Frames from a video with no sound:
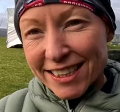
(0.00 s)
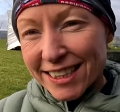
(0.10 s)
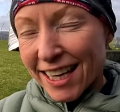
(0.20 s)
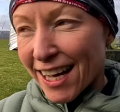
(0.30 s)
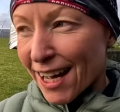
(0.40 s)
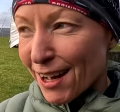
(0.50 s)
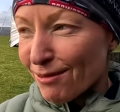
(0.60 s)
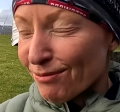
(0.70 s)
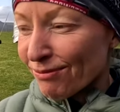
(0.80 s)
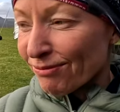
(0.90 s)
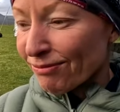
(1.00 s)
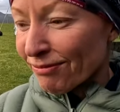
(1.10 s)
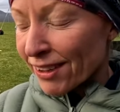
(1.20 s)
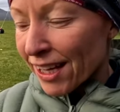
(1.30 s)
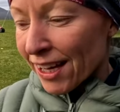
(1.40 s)

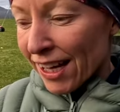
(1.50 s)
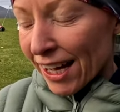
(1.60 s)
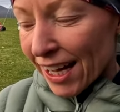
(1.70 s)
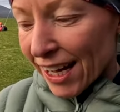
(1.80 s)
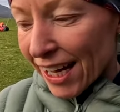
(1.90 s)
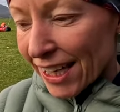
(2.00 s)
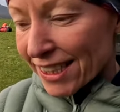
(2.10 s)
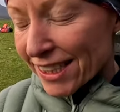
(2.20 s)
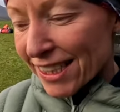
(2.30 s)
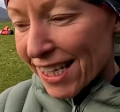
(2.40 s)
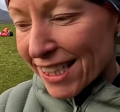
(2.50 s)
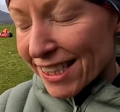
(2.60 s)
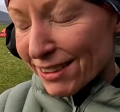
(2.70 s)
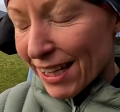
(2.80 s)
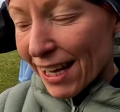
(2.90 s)
It's
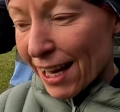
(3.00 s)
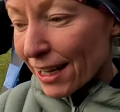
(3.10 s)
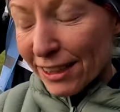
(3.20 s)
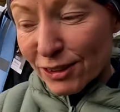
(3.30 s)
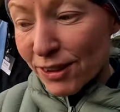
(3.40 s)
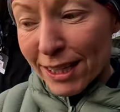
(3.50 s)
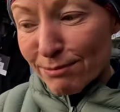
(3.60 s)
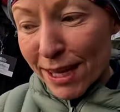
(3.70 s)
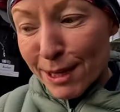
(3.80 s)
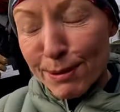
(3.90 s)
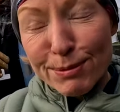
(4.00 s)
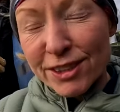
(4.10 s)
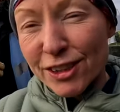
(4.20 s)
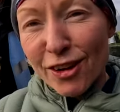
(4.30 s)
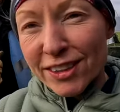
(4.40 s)
nice. I don't think many people
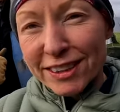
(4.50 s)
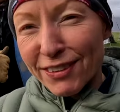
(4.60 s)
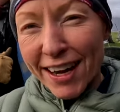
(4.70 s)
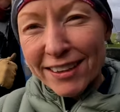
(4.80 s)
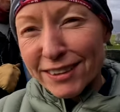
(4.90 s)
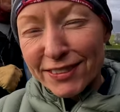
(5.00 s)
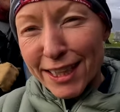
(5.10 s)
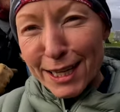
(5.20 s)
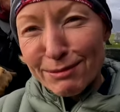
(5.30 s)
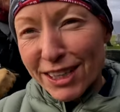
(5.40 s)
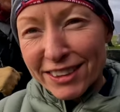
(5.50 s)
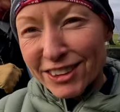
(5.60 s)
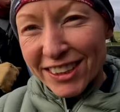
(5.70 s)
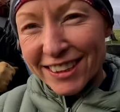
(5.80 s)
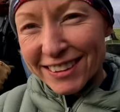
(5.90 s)
in Scotland have heard of the Cape Wrath
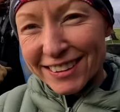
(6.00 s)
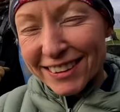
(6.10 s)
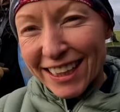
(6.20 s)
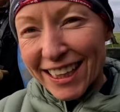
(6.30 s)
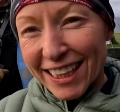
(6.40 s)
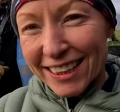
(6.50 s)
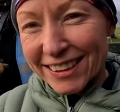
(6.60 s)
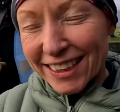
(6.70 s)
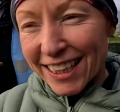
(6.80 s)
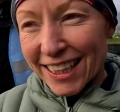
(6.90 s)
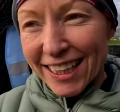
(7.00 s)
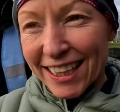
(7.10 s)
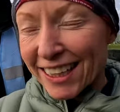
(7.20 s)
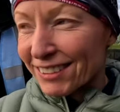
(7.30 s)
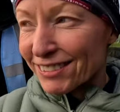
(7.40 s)
Trail, and
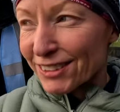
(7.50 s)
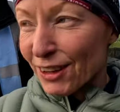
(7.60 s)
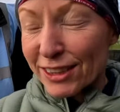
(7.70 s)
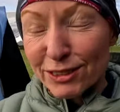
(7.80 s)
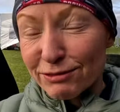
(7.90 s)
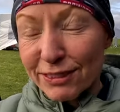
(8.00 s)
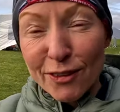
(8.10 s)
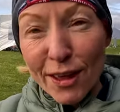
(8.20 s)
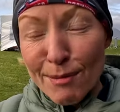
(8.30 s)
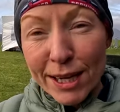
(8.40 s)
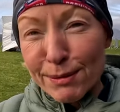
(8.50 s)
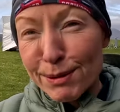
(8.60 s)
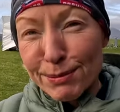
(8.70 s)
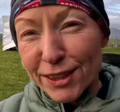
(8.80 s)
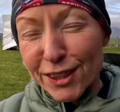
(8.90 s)
I don't know that many
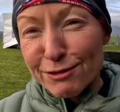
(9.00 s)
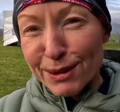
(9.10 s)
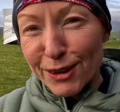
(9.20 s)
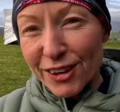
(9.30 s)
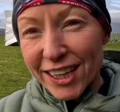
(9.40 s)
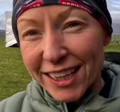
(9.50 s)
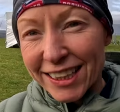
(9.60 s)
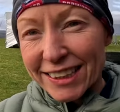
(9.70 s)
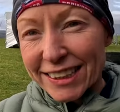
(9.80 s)
people who have been on it.